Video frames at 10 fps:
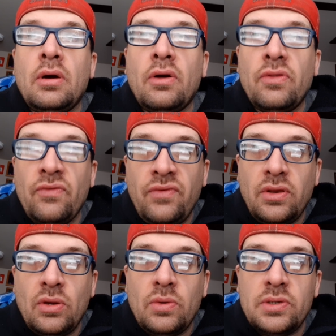of the
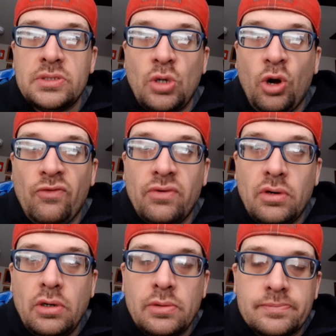video is
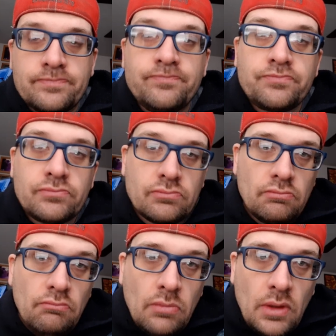over.
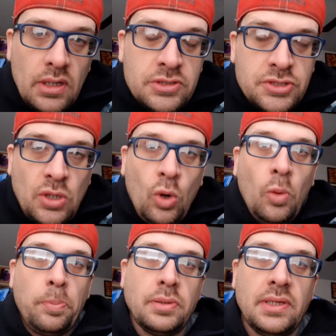So
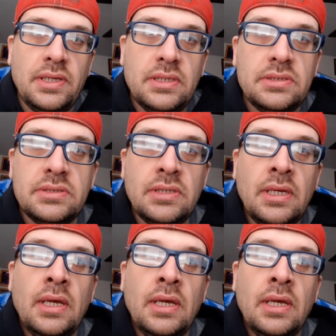please